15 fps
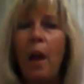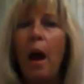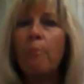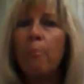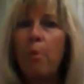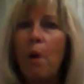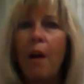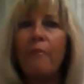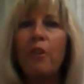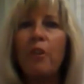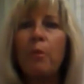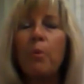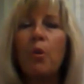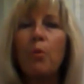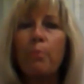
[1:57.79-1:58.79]
a
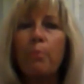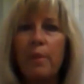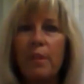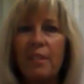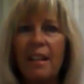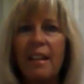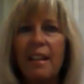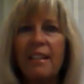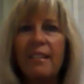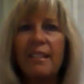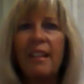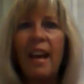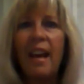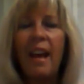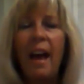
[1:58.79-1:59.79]
profitable
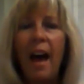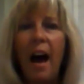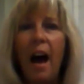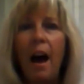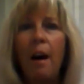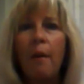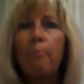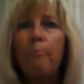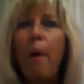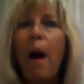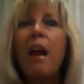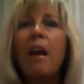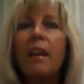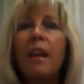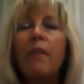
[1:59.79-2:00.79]
business
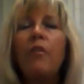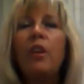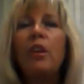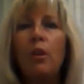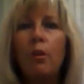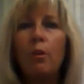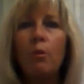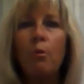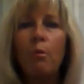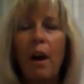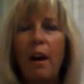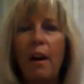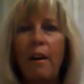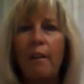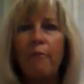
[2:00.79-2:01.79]
by giving you
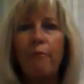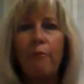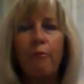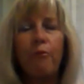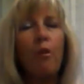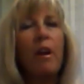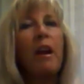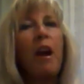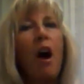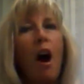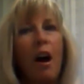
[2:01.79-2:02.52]
a free